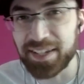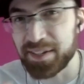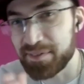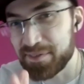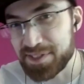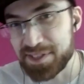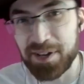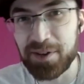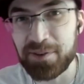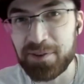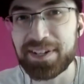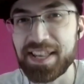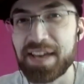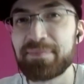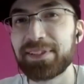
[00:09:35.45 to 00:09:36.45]
And if so,
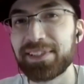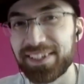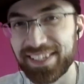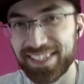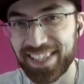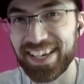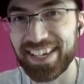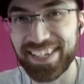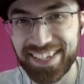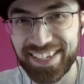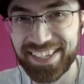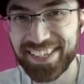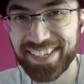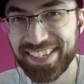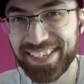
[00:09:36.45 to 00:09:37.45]
what has that been
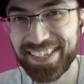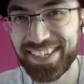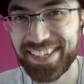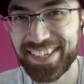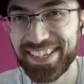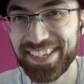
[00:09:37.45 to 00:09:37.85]
like?